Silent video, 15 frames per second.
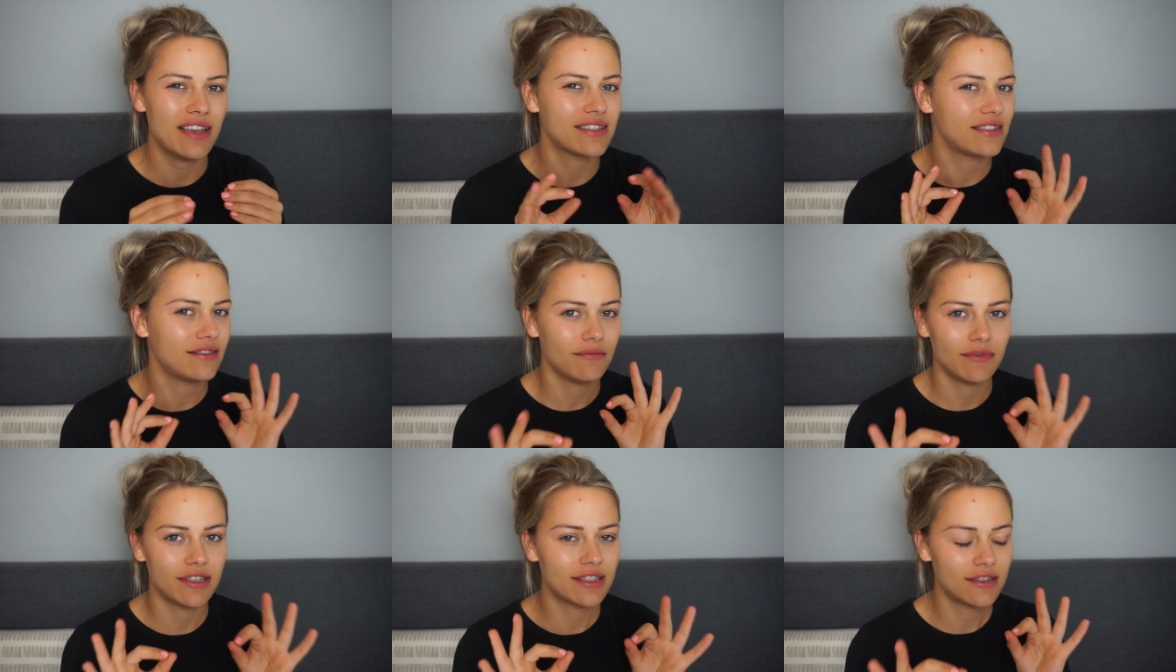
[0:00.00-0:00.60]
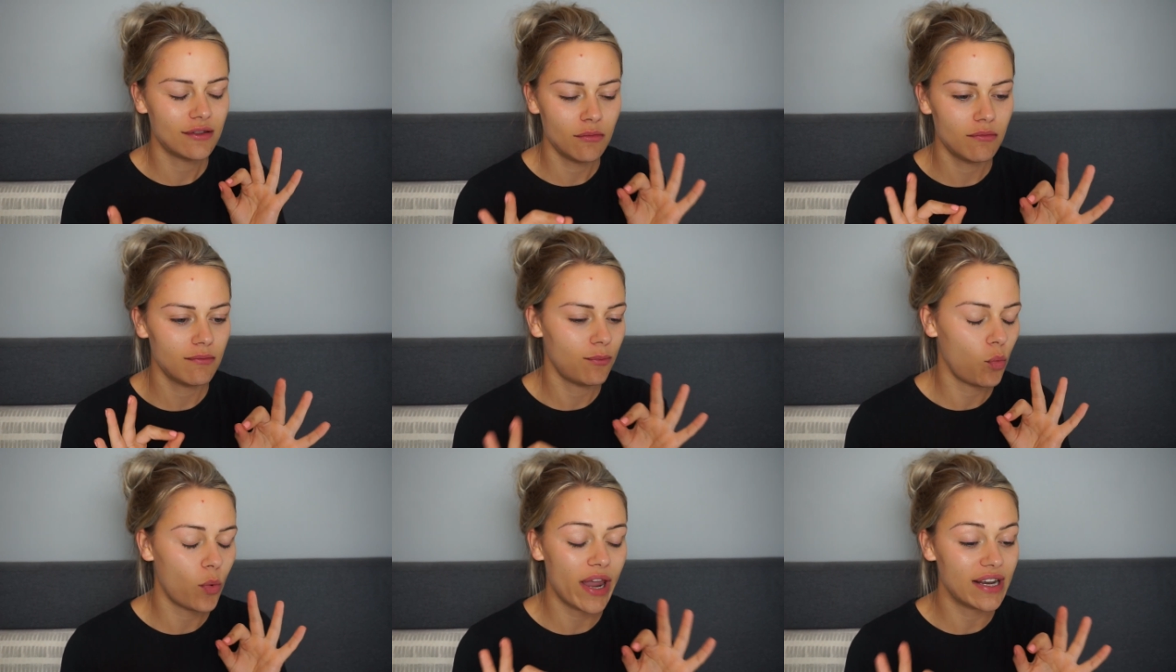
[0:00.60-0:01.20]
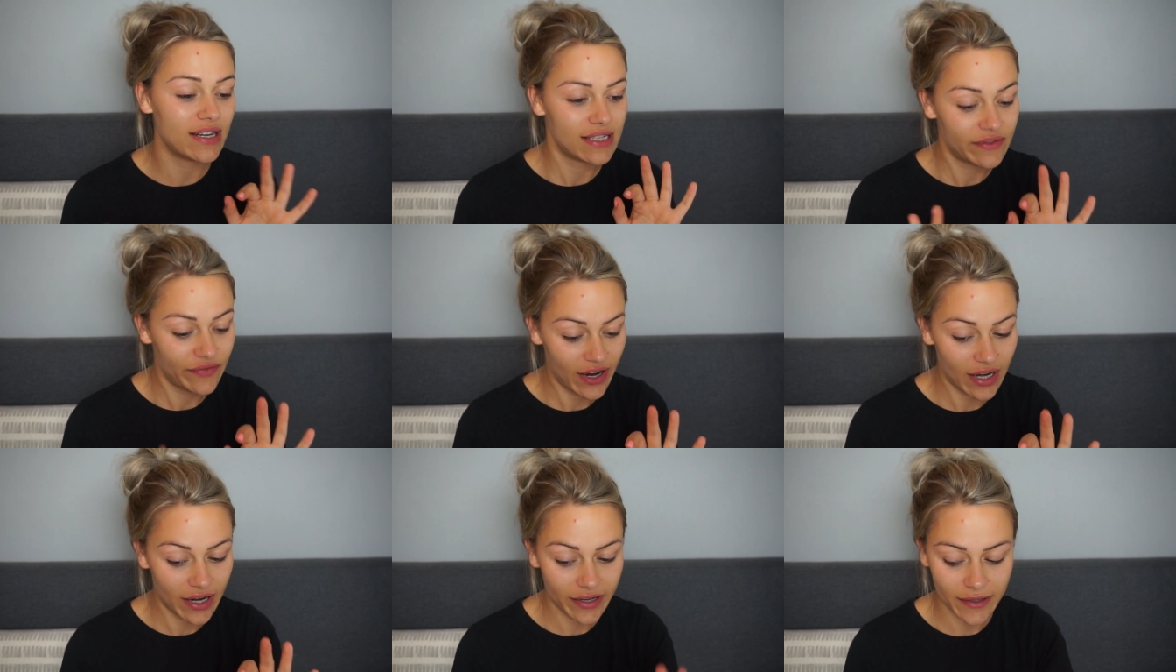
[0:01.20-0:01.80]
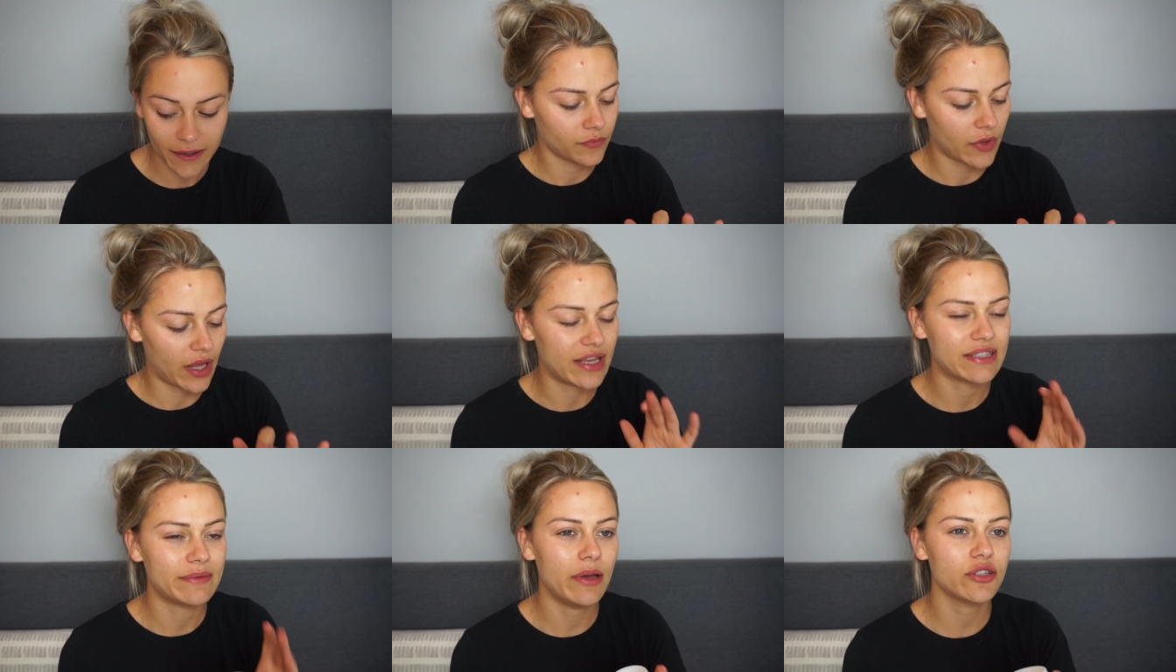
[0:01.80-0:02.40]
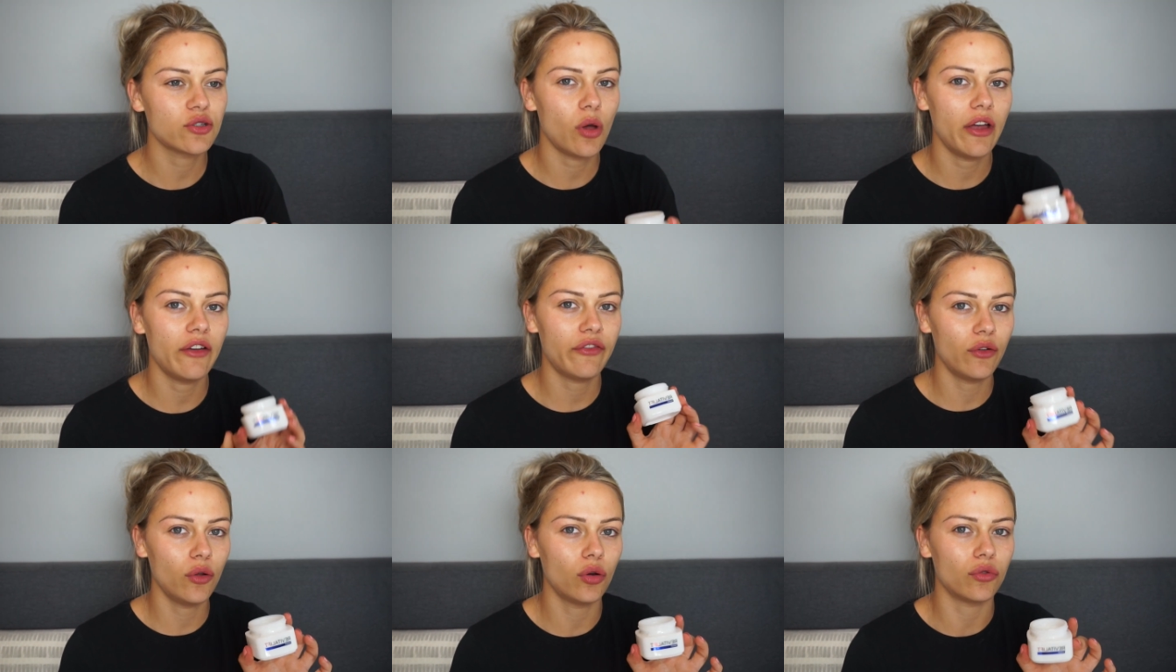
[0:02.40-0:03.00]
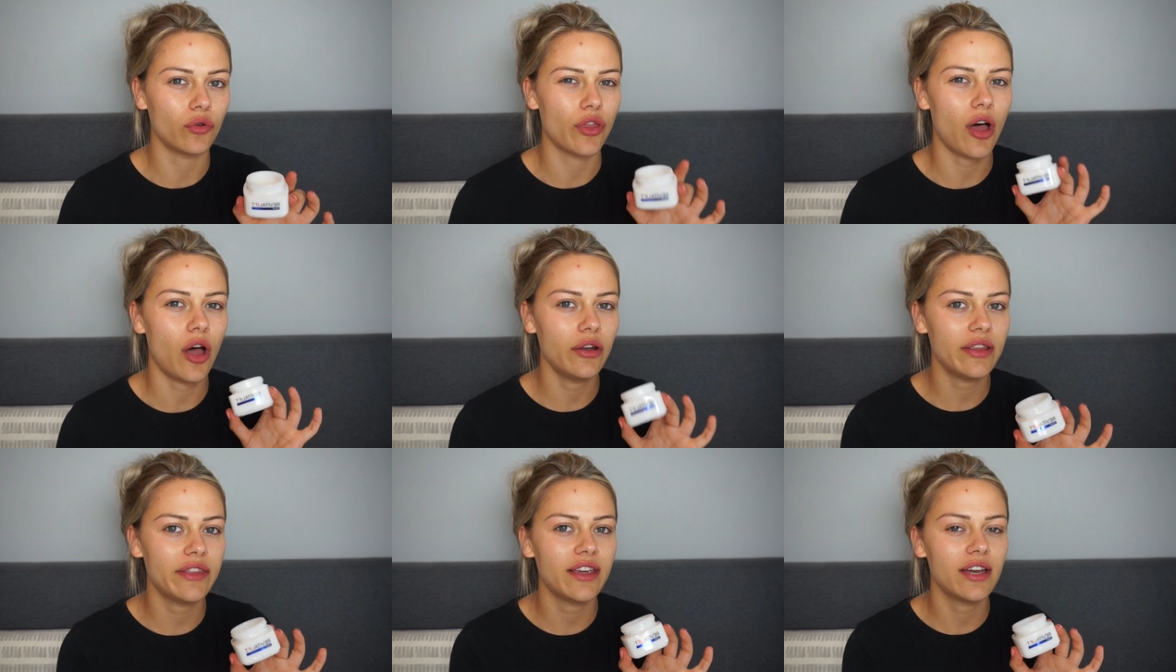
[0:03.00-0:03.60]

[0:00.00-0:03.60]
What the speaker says: It's the weirdest feeling. It smells quite floral. The only